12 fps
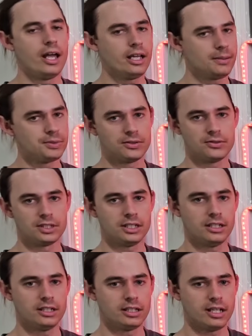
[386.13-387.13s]
heaps of
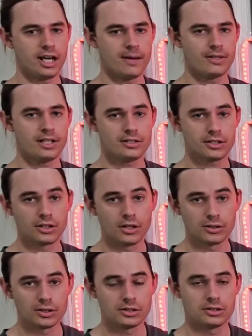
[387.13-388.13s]
skin in the game, and that's a
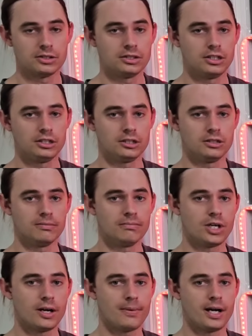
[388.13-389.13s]
conscious decision on
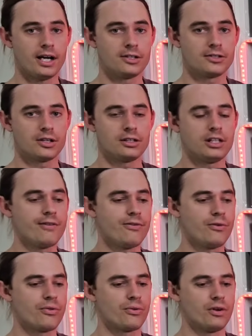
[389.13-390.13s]
my part. So
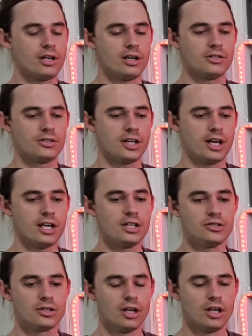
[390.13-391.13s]
level 3, I'd say,
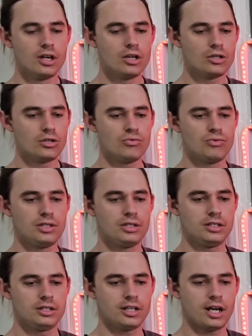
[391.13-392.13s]
is you
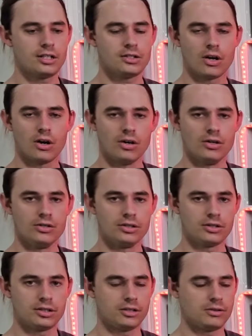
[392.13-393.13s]
really start to hone your
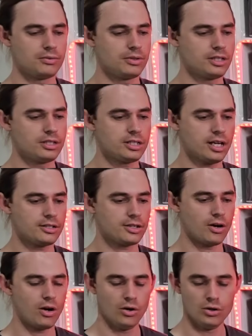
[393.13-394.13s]
skill. You really start to
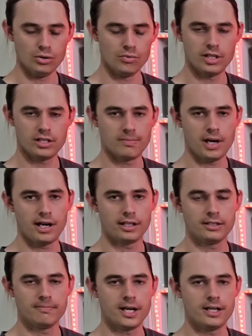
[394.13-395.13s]
hone where you park
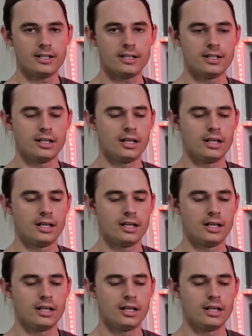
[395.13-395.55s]
your money,